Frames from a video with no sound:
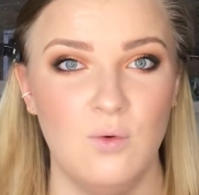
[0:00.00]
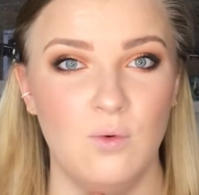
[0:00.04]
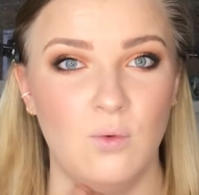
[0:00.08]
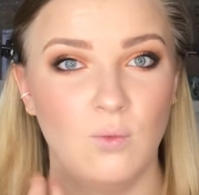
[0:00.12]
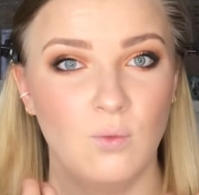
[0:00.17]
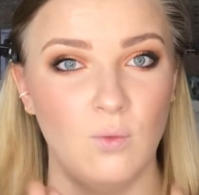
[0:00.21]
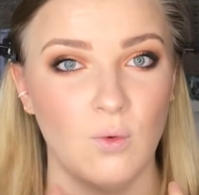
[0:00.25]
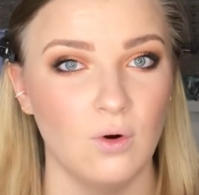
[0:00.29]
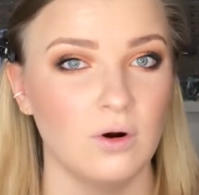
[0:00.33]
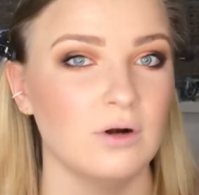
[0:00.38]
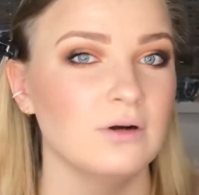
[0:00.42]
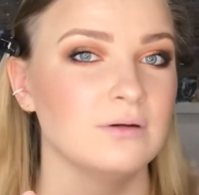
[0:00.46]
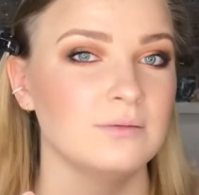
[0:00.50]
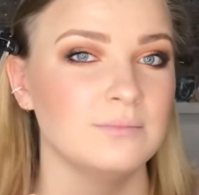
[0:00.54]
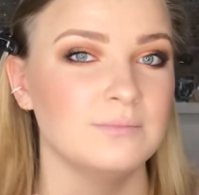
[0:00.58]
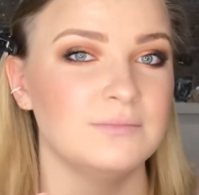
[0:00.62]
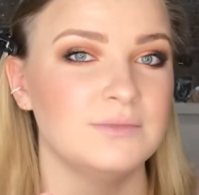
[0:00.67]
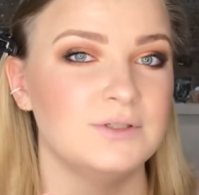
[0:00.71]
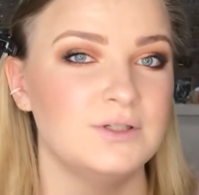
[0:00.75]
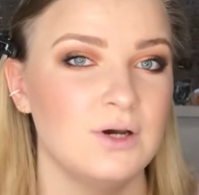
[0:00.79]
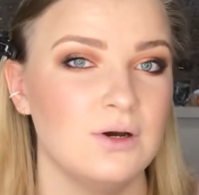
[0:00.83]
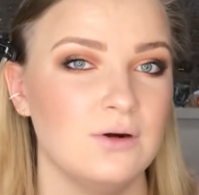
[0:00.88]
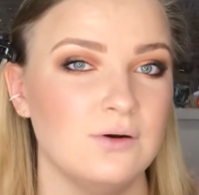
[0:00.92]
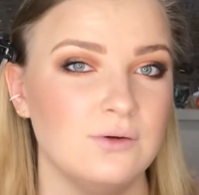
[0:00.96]

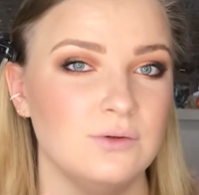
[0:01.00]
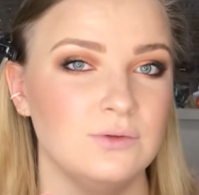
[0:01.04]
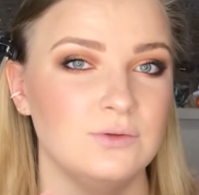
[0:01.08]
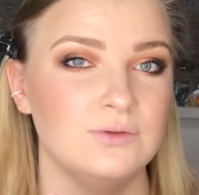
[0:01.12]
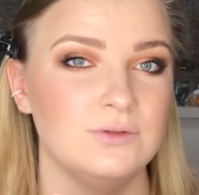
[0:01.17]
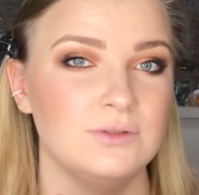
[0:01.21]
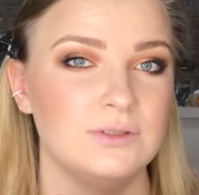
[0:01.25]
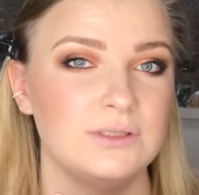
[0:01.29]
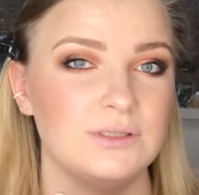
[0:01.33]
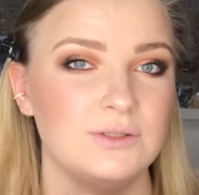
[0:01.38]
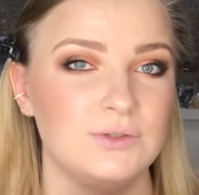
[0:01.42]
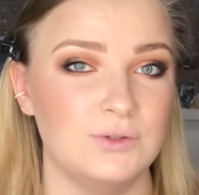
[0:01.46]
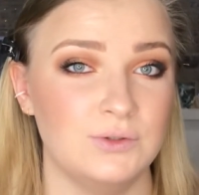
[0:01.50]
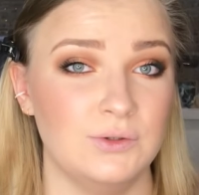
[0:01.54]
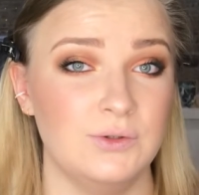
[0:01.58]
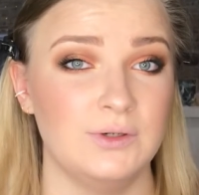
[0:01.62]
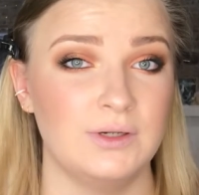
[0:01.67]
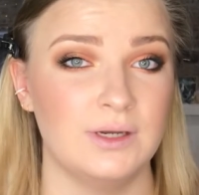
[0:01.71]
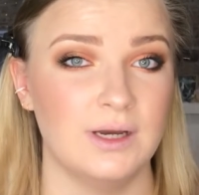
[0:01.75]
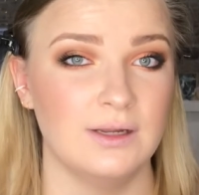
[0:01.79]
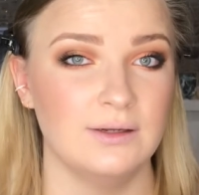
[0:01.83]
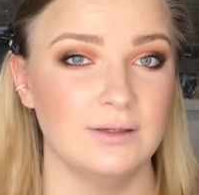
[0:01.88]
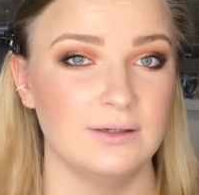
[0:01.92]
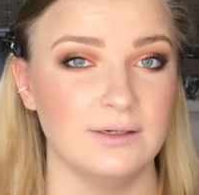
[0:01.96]
warm toned
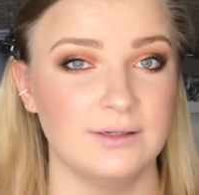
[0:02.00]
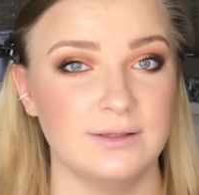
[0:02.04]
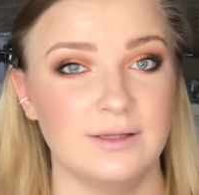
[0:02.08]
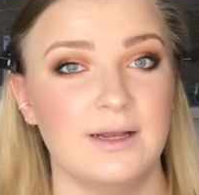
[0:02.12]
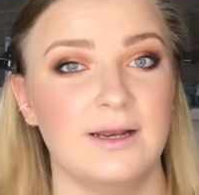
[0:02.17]
nude color